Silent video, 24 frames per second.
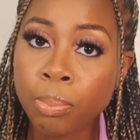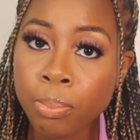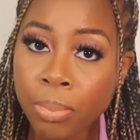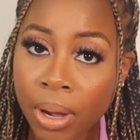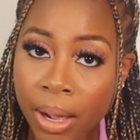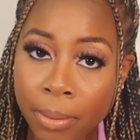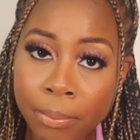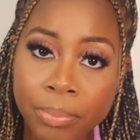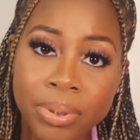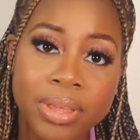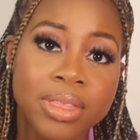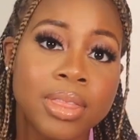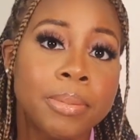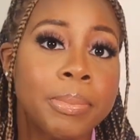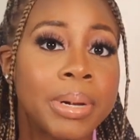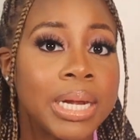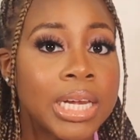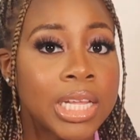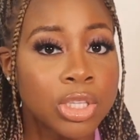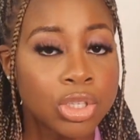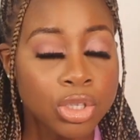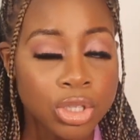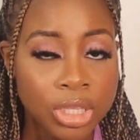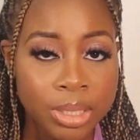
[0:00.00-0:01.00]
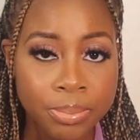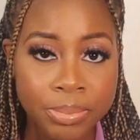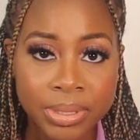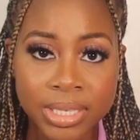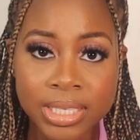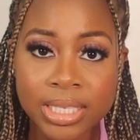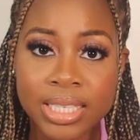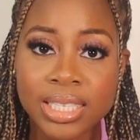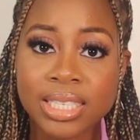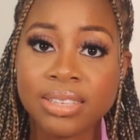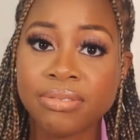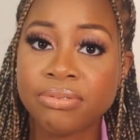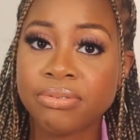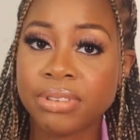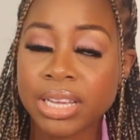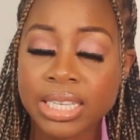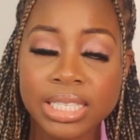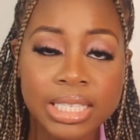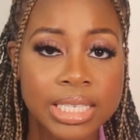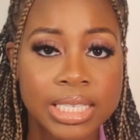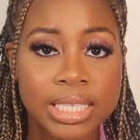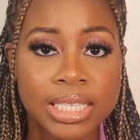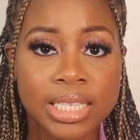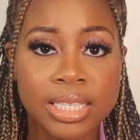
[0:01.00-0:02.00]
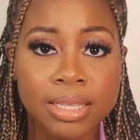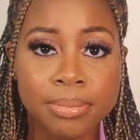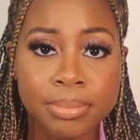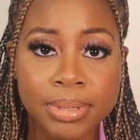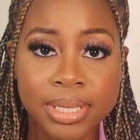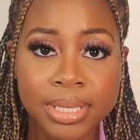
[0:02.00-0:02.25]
pumping the money into the business, investing into the